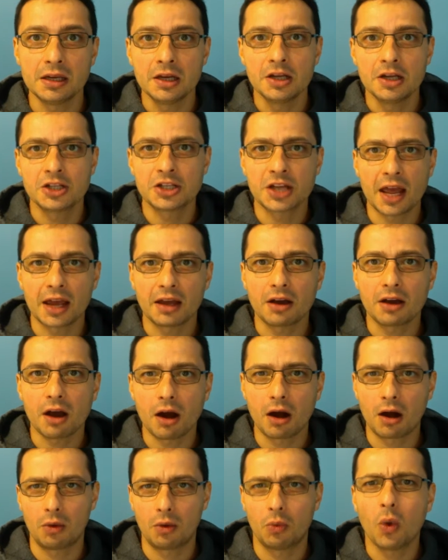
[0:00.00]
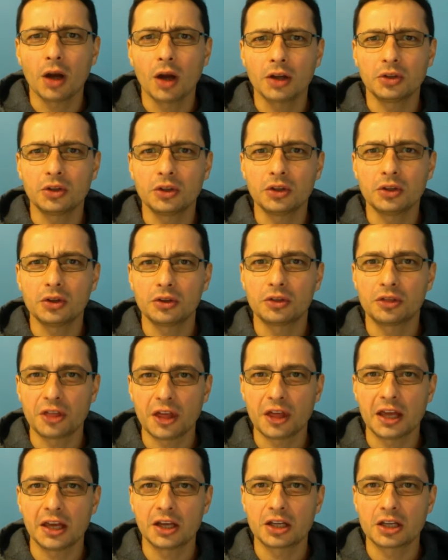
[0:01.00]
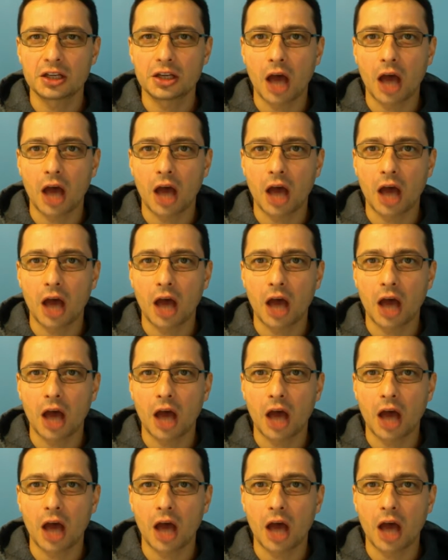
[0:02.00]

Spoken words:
Shankar, what do you think